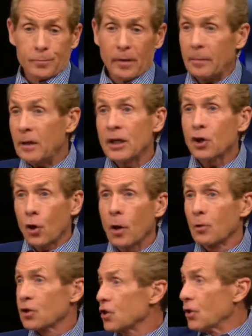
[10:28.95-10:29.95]
and maybe he
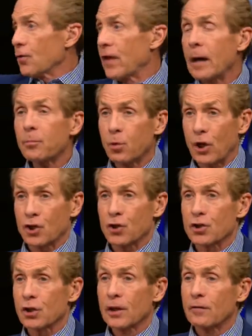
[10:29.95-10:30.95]
crumbles under that
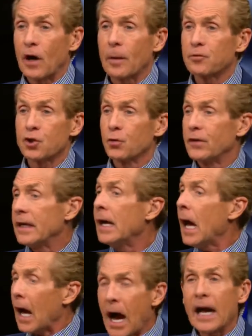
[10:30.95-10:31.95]
pressure to live up to the
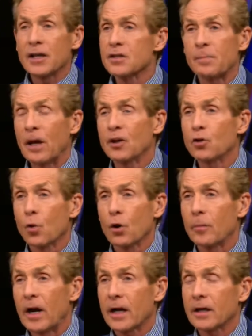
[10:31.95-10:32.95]
highest paid
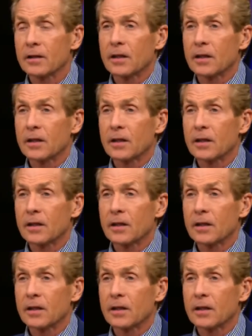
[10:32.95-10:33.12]
quarterback in the league.